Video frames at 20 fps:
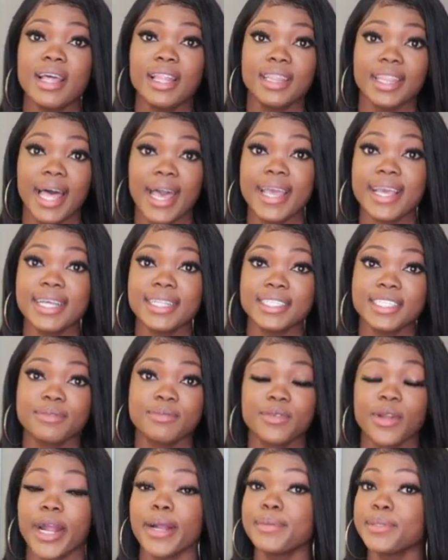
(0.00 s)
like, and
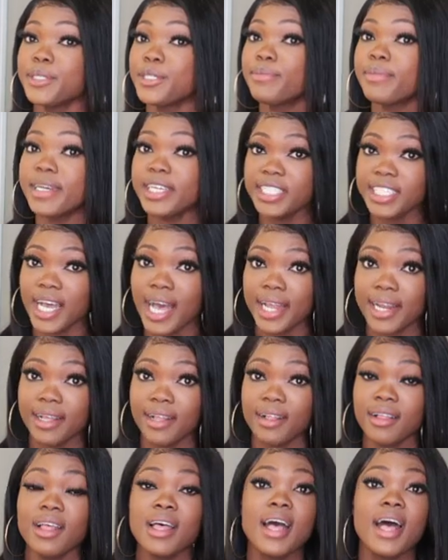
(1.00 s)
subscribe to my
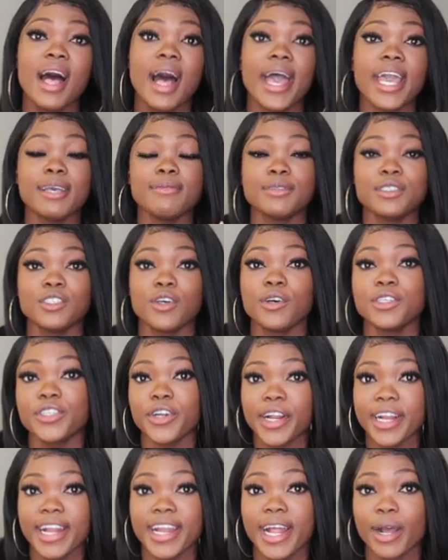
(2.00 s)
channel. I am so
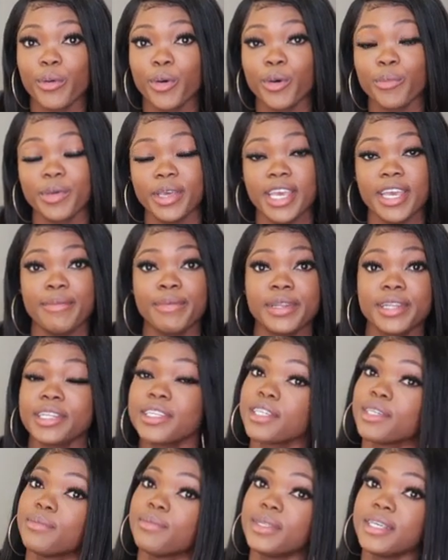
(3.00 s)
sorry that I won't be able
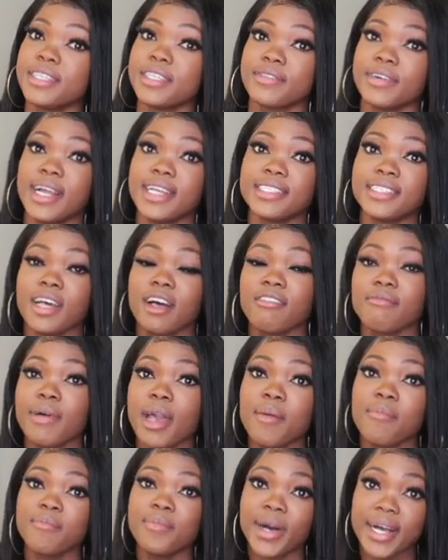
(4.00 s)
to complete the rest of
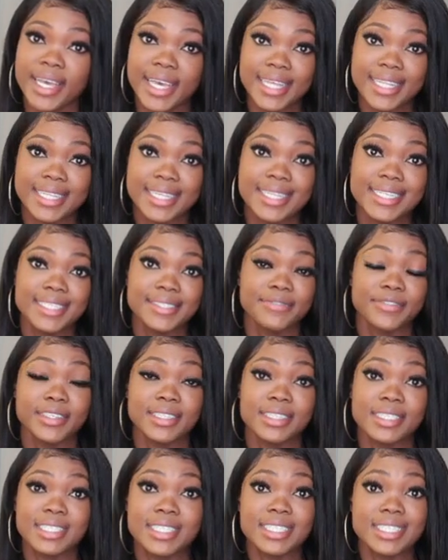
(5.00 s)
my bucket list for
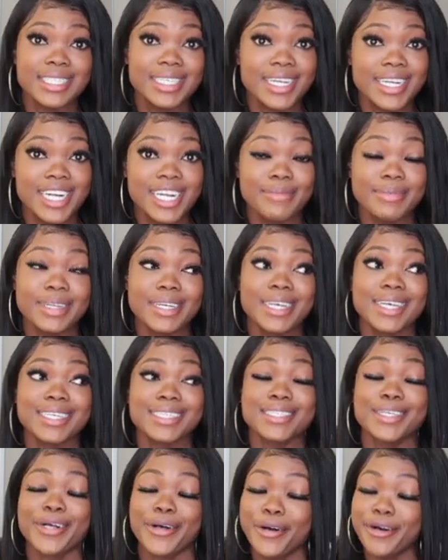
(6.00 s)
this year
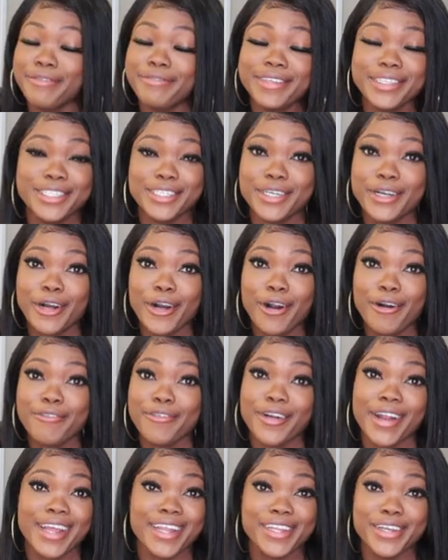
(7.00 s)
because COVID took
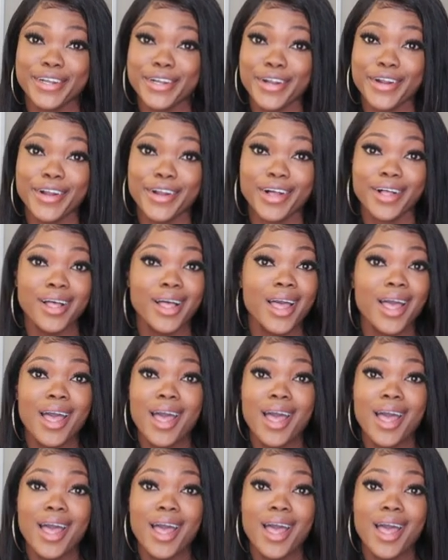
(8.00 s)
over, and your girl,